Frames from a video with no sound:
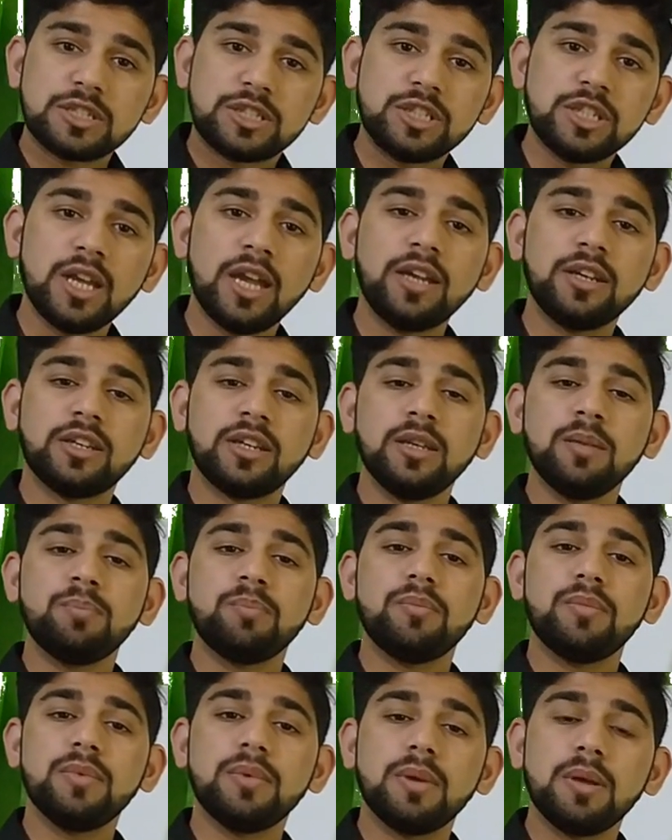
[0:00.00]

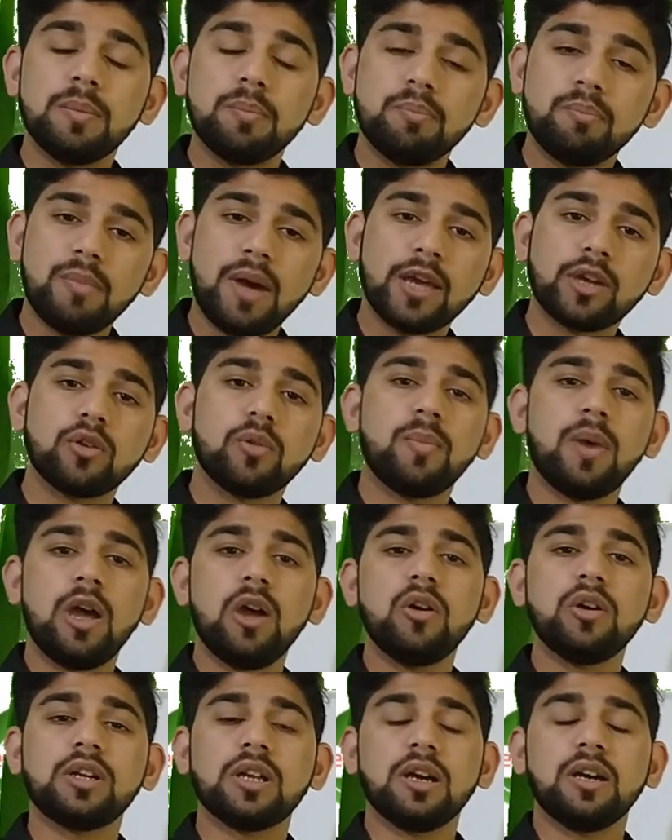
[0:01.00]
GIT
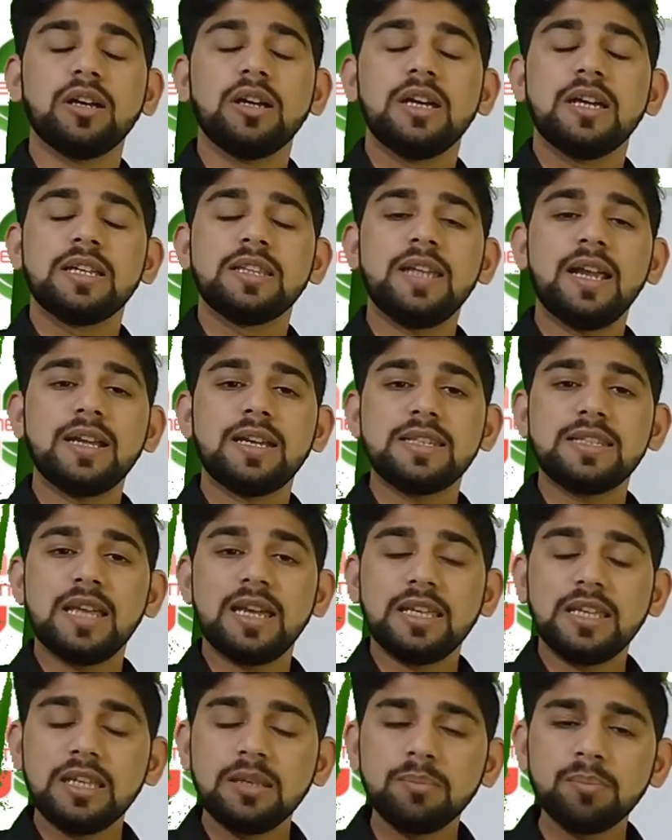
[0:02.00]
microbiota, that is
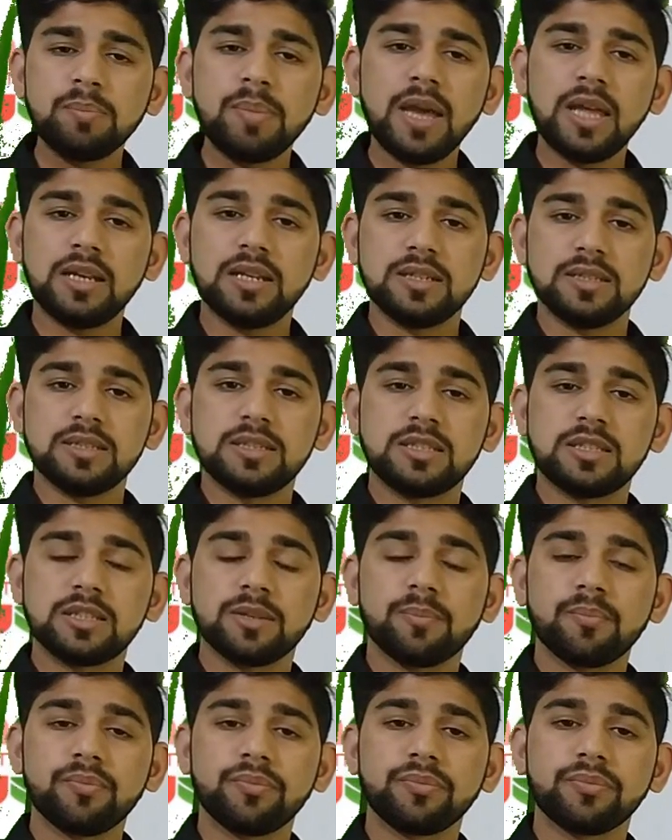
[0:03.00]
the imbalance
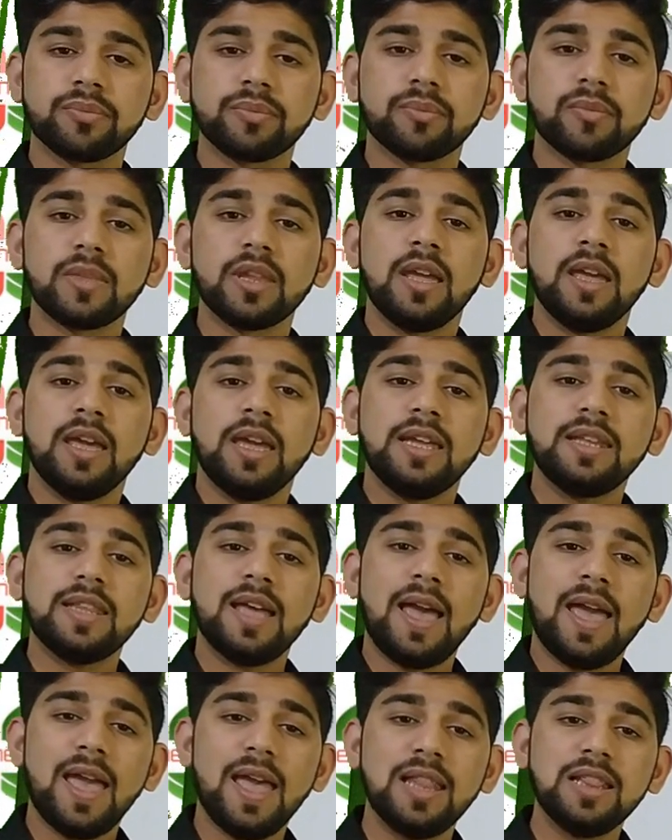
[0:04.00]
in
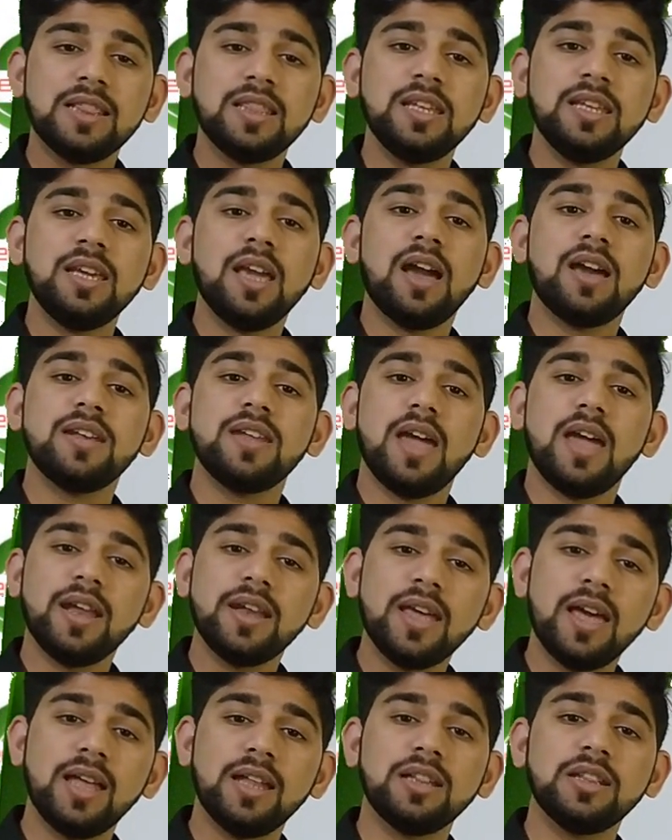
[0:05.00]
the healthy and
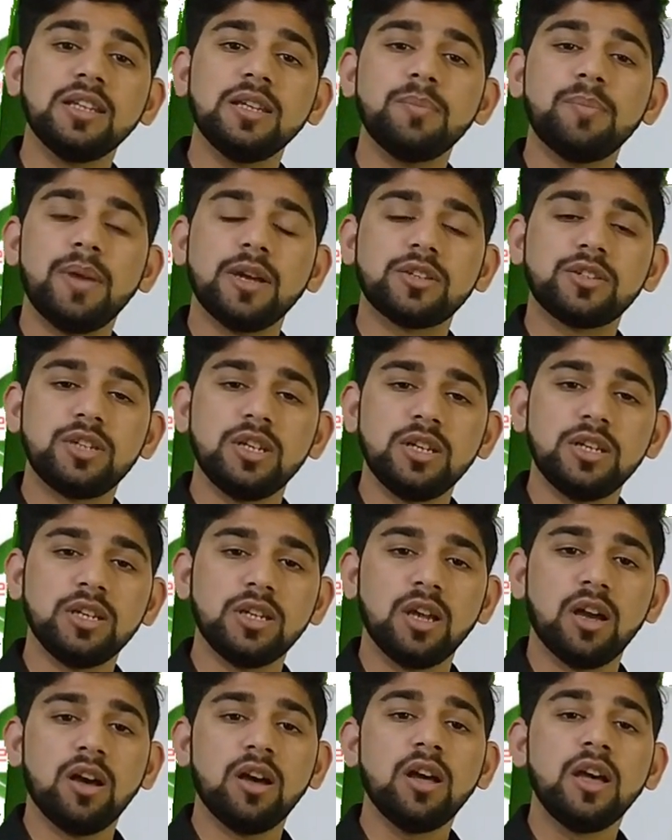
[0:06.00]
unhealthy
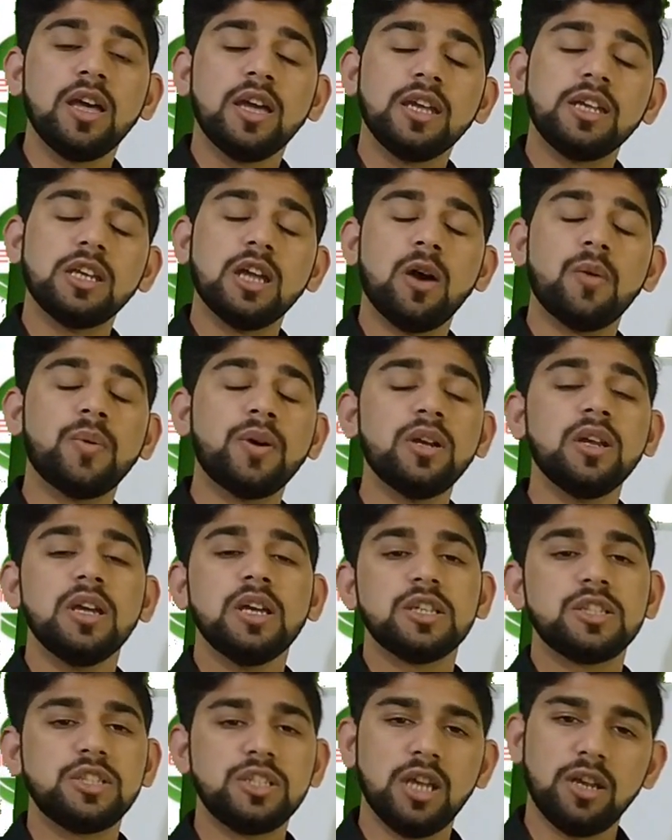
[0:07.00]
bacteria in our
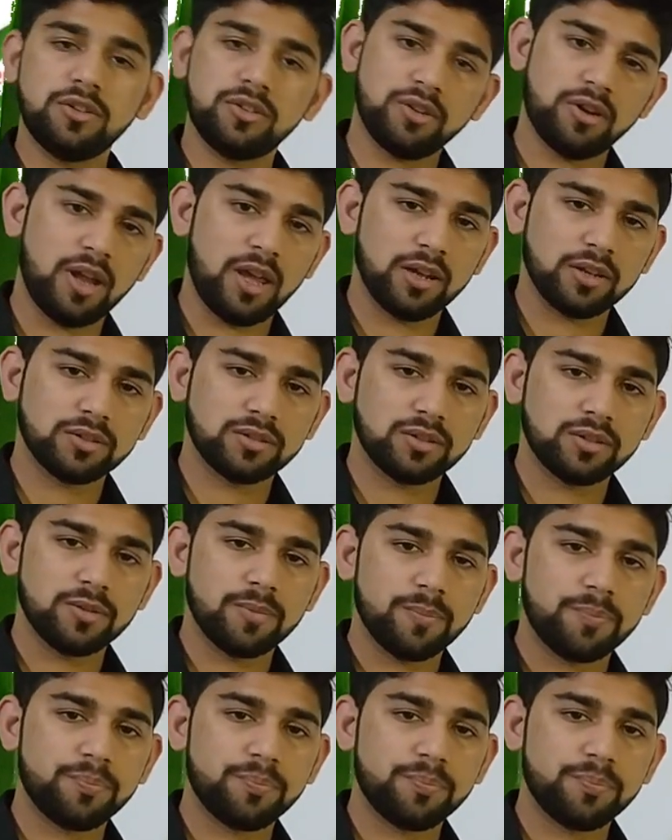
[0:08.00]
GI tract.